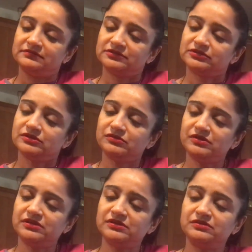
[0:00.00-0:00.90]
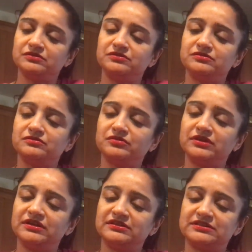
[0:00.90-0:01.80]
So you
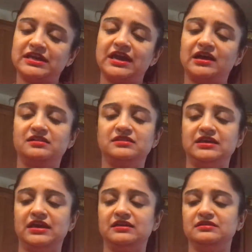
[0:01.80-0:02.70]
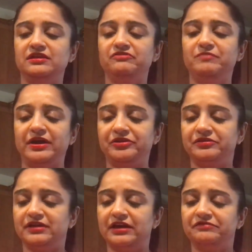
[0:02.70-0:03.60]
wanna stay healthy and live
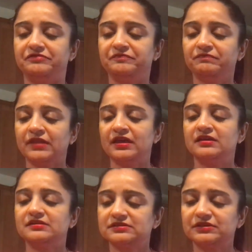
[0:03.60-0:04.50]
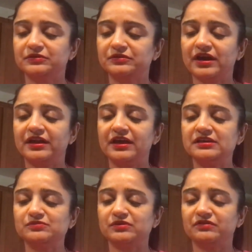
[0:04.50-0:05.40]
better life. So kada
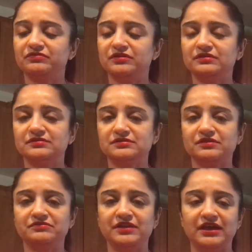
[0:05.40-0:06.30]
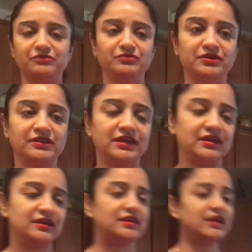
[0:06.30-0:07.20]
is one of the stuff that I really
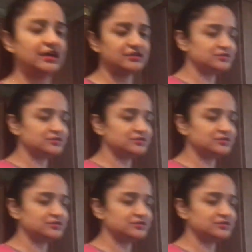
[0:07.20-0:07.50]
like